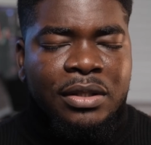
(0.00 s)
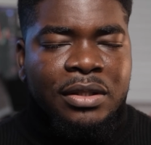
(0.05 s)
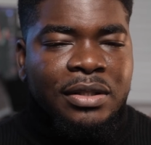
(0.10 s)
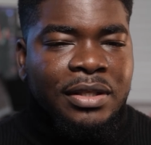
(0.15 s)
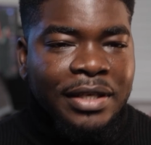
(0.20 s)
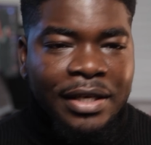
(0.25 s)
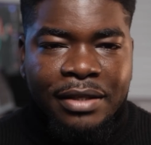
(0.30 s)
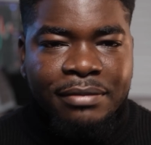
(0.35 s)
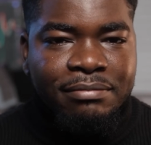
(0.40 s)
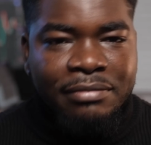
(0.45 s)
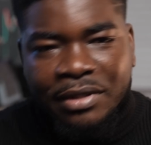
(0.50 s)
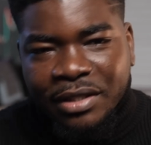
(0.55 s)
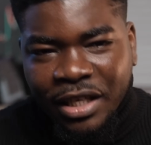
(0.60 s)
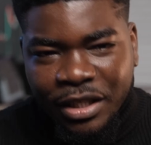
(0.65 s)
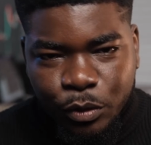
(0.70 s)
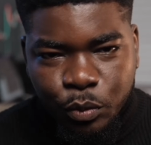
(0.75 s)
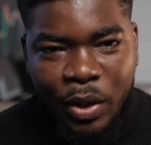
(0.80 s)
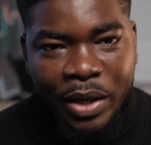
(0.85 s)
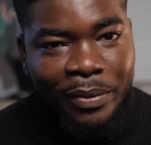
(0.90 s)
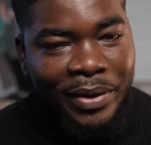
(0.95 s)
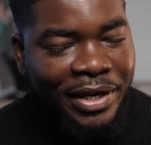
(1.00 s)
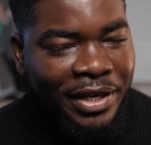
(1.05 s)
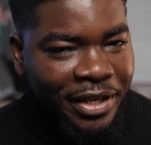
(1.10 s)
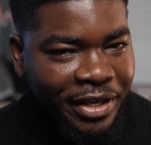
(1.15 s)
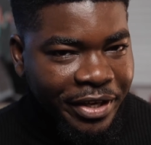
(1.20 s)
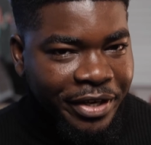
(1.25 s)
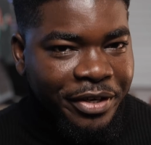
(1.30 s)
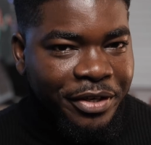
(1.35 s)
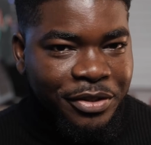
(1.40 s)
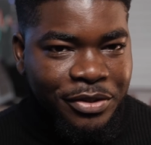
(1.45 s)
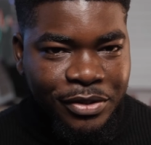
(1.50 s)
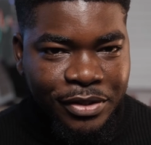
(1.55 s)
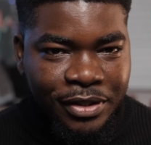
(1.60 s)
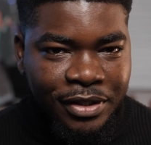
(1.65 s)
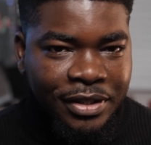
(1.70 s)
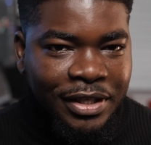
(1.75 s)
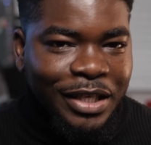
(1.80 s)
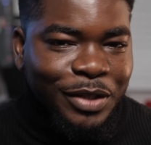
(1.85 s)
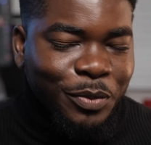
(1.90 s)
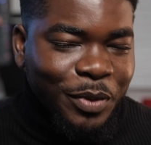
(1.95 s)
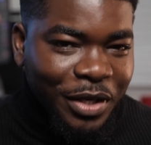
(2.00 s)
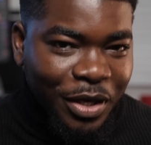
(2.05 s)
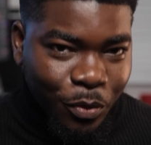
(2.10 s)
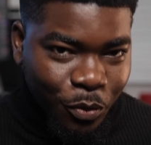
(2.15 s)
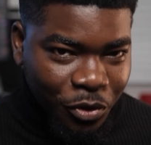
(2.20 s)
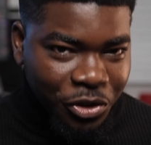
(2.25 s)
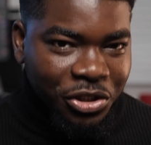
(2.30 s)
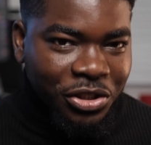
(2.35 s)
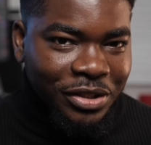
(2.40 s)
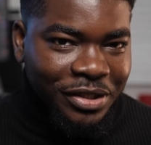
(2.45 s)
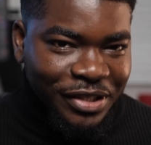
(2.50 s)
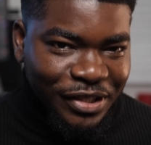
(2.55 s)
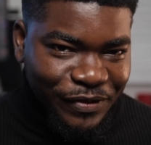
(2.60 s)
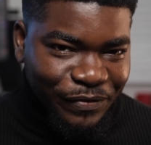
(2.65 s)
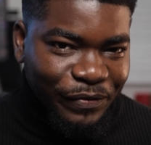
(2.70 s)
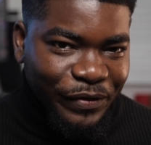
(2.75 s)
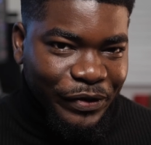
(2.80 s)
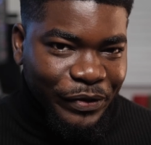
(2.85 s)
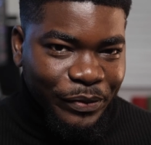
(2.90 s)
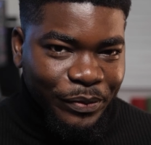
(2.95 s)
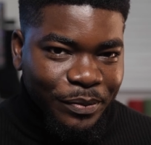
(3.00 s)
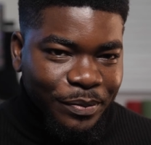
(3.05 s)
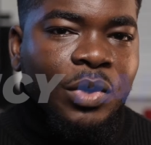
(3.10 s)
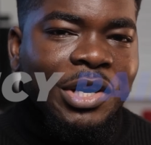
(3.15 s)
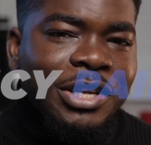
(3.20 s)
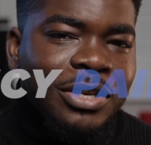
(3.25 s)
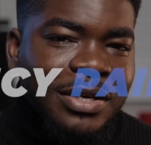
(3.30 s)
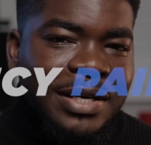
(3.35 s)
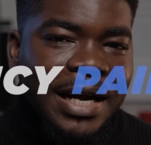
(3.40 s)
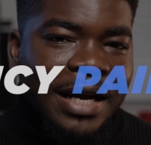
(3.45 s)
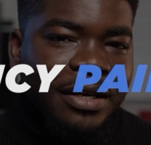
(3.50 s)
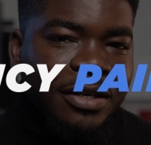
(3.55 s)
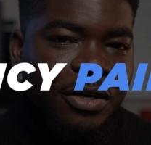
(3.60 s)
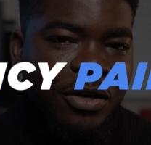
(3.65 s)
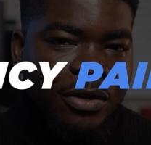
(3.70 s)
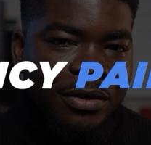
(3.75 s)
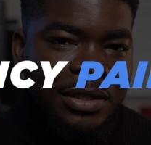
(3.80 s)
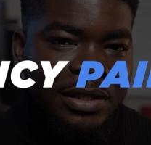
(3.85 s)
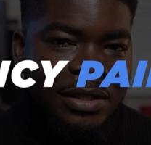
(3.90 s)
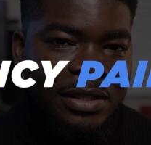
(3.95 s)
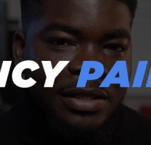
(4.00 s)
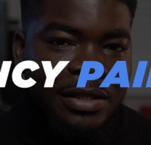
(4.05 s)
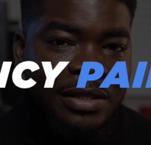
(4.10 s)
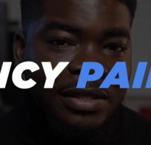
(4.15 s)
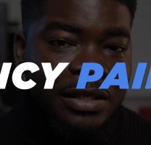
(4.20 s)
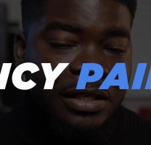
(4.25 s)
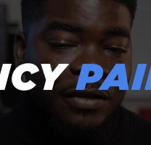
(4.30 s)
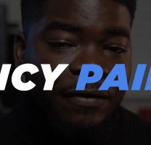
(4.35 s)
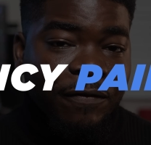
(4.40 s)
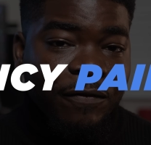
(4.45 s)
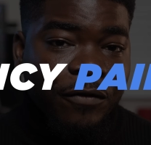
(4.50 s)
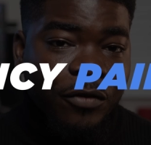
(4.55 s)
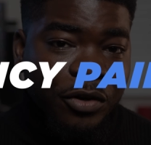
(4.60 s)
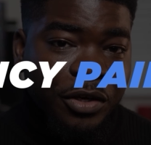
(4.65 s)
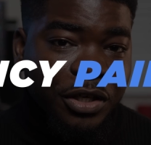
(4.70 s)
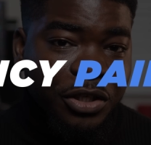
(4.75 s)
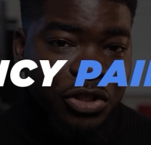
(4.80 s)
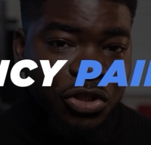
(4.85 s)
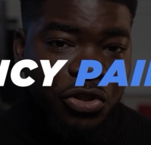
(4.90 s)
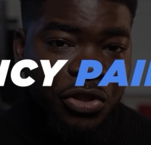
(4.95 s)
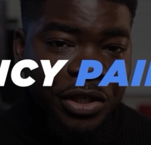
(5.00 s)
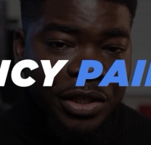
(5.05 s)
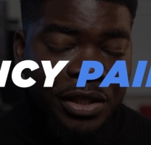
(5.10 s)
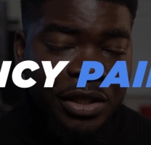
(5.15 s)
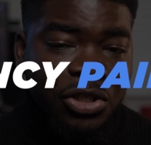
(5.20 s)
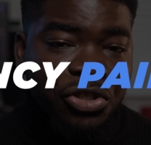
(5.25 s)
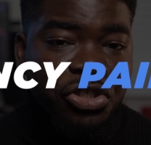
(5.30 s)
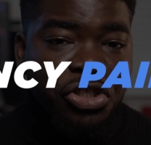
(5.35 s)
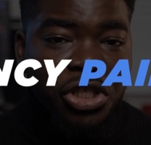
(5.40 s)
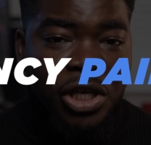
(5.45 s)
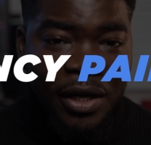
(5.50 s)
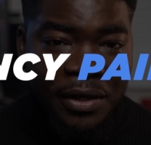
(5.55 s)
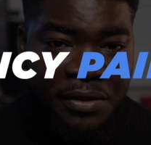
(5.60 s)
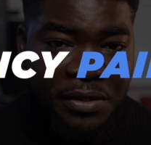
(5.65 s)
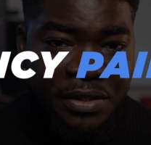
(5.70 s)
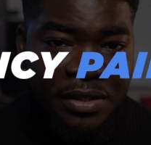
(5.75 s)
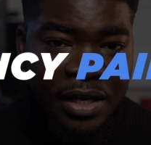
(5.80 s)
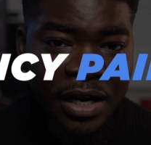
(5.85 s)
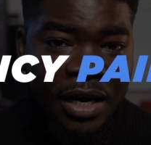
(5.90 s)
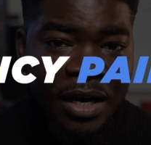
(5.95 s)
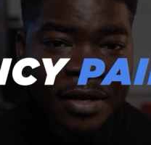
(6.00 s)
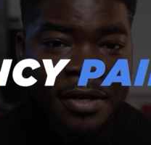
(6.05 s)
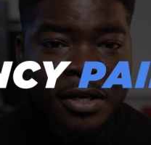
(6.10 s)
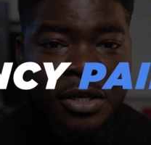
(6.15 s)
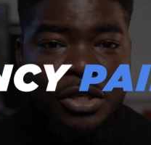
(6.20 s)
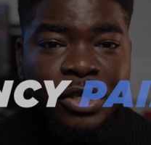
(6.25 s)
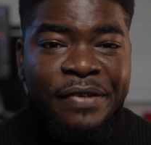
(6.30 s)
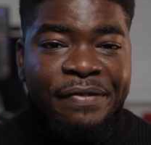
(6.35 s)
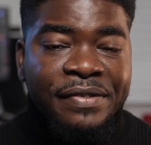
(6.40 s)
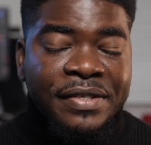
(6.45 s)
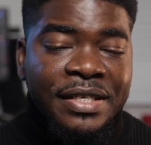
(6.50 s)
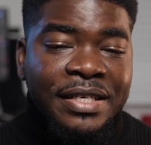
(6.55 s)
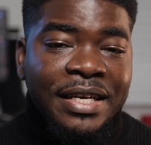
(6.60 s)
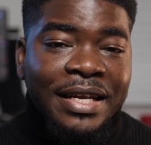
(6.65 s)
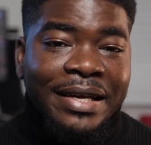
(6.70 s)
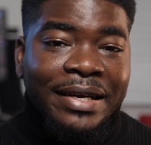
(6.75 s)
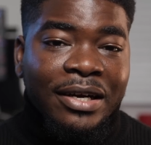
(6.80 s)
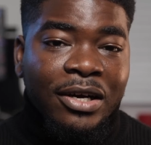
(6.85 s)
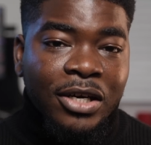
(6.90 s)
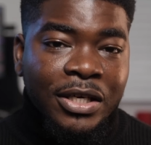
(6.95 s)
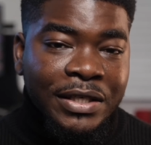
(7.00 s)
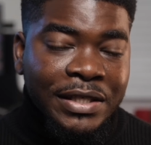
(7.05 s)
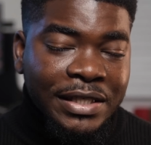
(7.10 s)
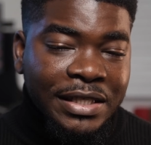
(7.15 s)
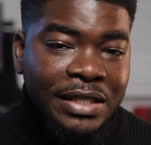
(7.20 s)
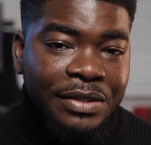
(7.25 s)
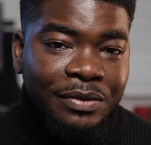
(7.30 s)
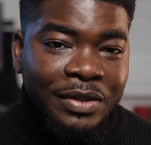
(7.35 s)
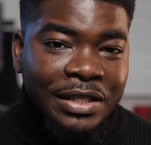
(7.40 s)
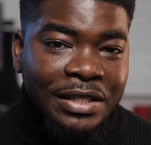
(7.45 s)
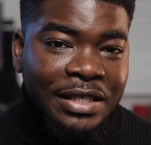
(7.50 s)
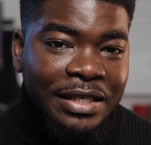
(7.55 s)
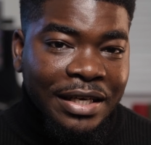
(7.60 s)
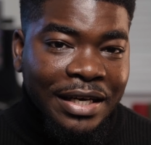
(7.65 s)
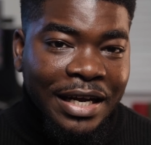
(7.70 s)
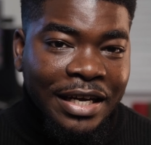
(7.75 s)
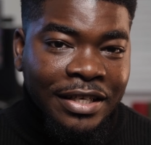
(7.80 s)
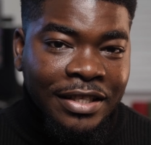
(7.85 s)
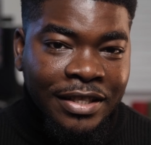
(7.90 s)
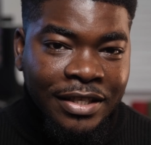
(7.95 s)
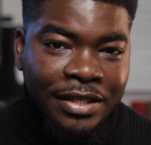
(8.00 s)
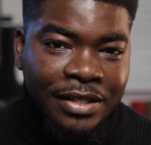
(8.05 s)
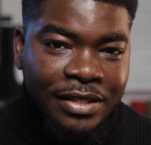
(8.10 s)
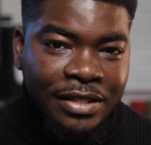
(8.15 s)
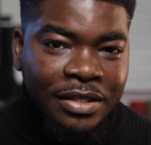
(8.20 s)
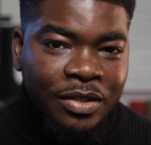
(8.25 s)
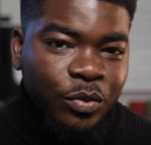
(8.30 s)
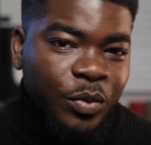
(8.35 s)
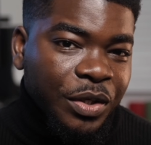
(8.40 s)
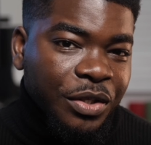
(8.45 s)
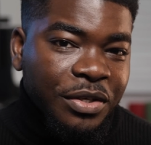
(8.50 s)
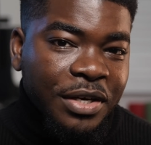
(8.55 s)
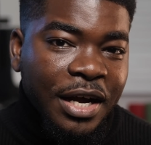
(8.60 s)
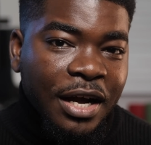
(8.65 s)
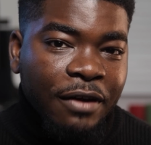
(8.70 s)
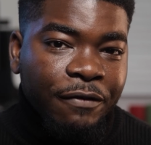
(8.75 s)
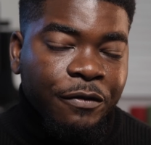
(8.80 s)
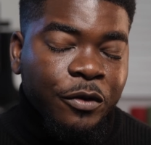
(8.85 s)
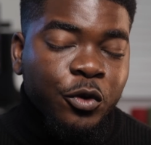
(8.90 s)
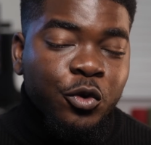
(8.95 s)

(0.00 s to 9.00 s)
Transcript: Again, that's why we're here today. That's why you're watching this video. When you look at currencies in Forex trading, chances are you've seen a currency rating like this, where you have